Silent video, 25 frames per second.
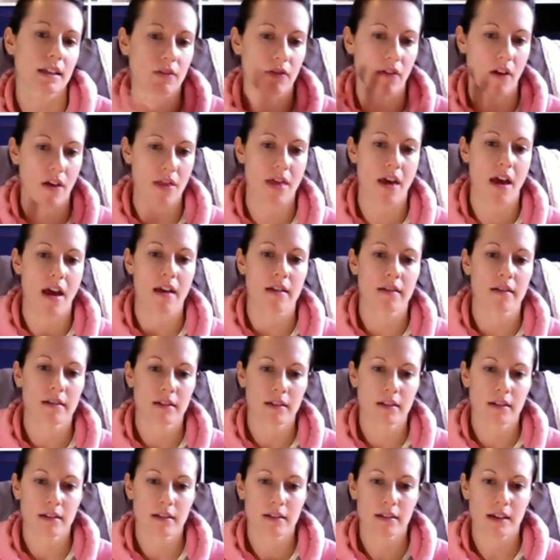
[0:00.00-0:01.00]
of other
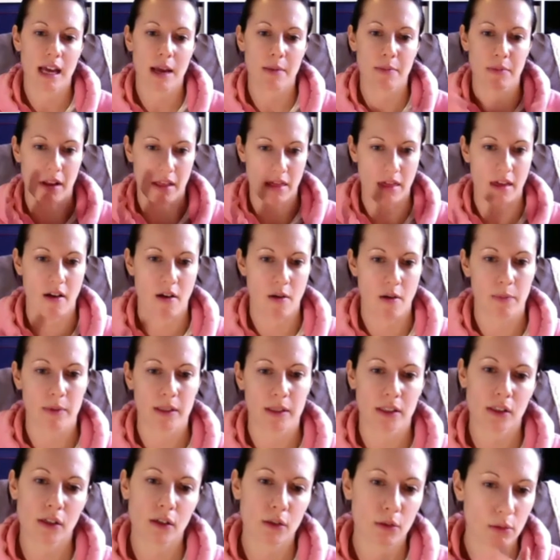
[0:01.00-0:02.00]

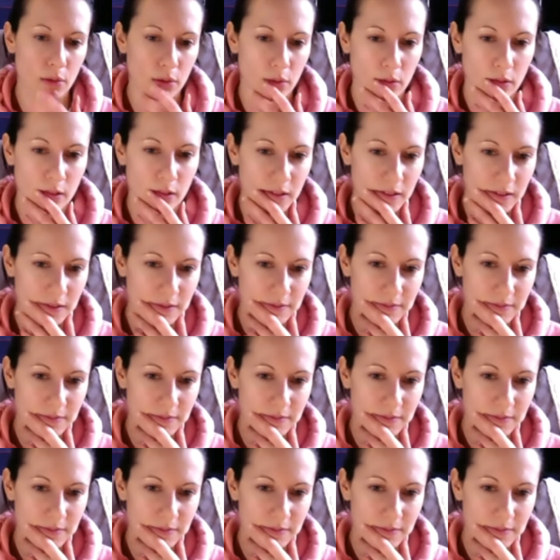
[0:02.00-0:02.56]
hypnotherapy school?